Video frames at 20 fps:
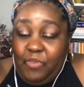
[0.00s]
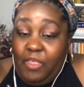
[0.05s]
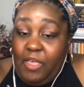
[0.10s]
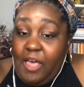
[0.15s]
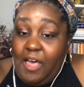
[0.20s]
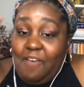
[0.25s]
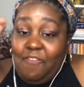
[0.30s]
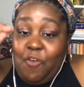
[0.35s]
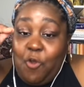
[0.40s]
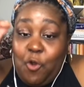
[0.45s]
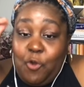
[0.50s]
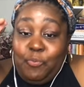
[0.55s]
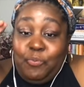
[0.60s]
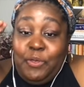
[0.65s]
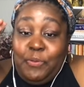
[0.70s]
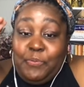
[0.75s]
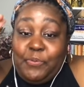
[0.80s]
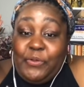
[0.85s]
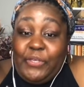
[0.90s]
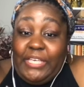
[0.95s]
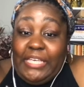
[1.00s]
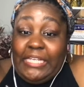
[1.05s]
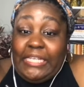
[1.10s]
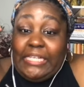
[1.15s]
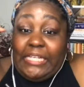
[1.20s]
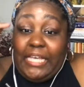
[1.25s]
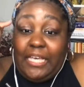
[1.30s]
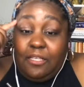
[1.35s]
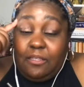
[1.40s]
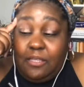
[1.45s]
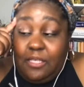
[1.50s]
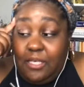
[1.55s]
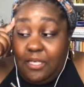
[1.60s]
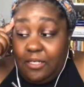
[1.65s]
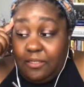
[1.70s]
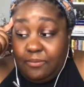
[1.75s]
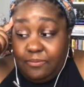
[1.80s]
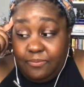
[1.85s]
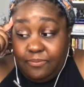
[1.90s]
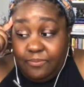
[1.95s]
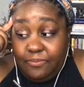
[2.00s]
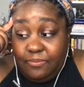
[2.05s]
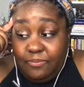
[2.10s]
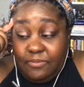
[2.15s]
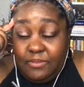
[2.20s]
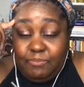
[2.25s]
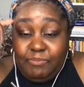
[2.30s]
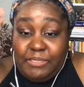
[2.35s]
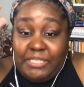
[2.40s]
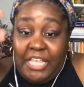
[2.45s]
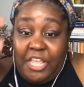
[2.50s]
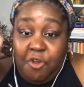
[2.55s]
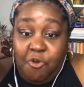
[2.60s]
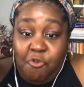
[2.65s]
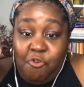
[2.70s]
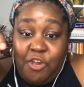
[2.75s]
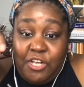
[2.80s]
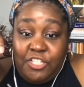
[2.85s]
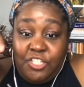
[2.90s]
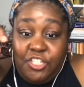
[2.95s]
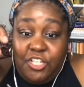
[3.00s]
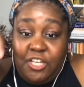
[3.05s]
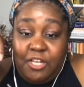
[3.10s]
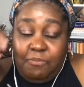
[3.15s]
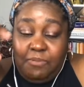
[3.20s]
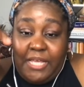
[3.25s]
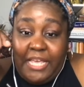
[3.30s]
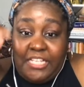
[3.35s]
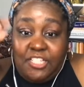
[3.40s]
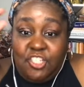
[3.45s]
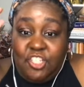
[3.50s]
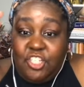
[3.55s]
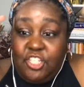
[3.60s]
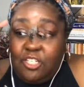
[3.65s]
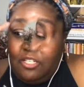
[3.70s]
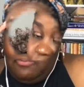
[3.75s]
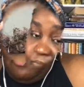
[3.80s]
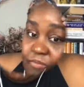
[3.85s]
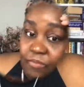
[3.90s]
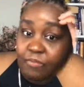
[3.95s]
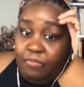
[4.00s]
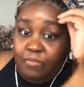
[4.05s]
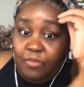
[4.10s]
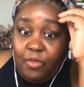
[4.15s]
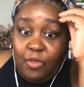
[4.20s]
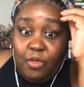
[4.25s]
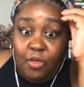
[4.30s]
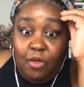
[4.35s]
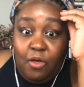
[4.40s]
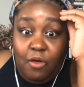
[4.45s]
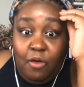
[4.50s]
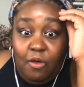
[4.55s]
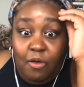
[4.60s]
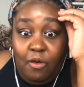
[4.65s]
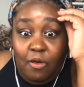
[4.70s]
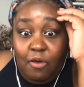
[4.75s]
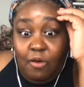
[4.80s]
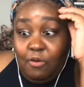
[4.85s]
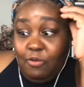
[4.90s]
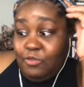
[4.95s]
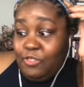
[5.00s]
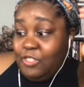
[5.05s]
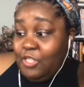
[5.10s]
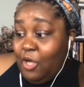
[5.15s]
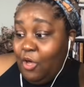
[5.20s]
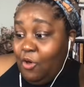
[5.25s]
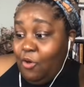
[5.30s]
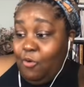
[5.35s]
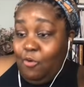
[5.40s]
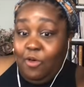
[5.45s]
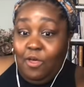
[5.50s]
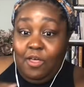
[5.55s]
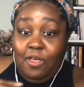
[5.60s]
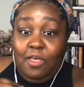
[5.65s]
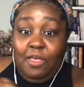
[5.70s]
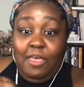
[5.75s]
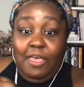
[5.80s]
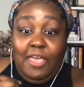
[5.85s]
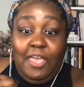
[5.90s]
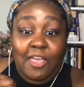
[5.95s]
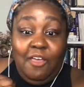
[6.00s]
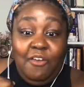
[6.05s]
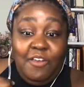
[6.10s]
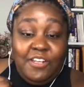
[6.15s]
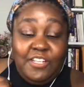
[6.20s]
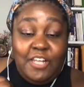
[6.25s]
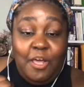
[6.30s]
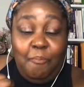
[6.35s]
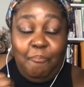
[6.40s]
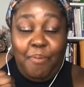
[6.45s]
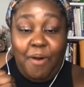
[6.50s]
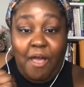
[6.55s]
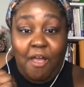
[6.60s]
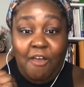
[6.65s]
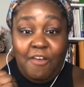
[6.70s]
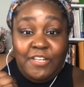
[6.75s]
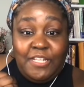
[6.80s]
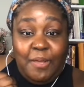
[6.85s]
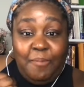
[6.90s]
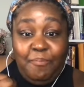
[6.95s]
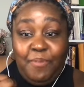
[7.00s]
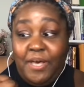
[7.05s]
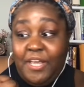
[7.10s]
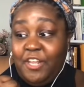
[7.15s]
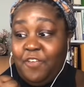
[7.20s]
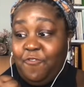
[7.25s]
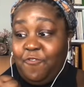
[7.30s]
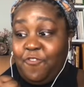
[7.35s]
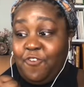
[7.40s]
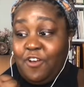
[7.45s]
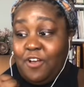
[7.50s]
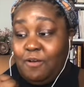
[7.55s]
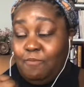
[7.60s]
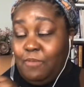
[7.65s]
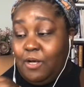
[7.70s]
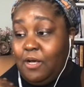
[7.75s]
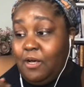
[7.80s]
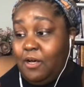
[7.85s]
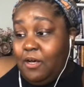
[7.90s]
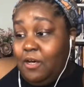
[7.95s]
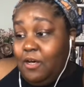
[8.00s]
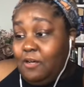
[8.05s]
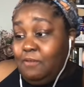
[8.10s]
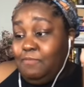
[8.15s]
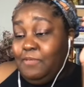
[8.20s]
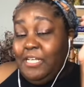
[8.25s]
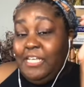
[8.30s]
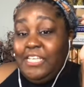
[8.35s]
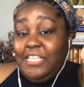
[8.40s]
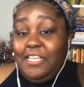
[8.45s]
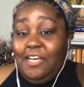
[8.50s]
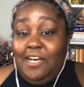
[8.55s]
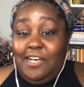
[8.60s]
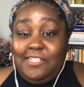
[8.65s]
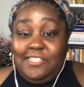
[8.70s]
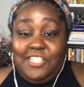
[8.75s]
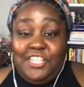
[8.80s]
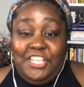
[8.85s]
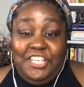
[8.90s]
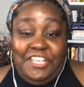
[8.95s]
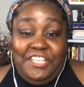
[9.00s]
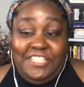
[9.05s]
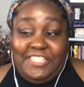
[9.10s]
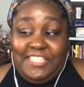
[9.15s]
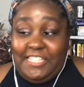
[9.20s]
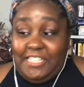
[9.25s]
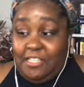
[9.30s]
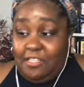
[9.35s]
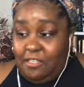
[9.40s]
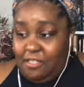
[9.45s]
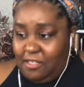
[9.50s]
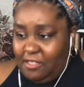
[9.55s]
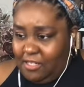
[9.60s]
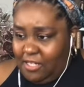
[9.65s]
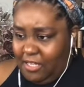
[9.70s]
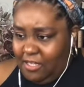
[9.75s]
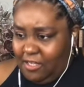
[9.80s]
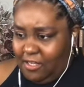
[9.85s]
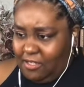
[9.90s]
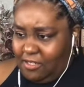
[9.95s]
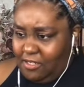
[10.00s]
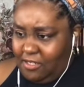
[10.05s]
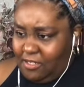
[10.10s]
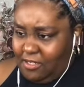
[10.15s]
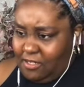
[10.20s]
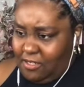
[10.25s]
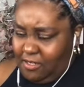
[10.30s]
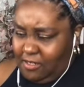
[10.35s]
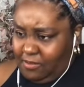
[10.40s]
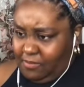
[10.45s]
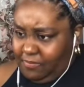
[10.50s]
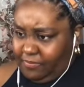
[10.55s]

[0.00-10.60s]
I've heard people eat it like that, but they crunch it up like chips. Oh, so Eric done borrowed that money from Young Jeezy. Isn't that Young Jeezy?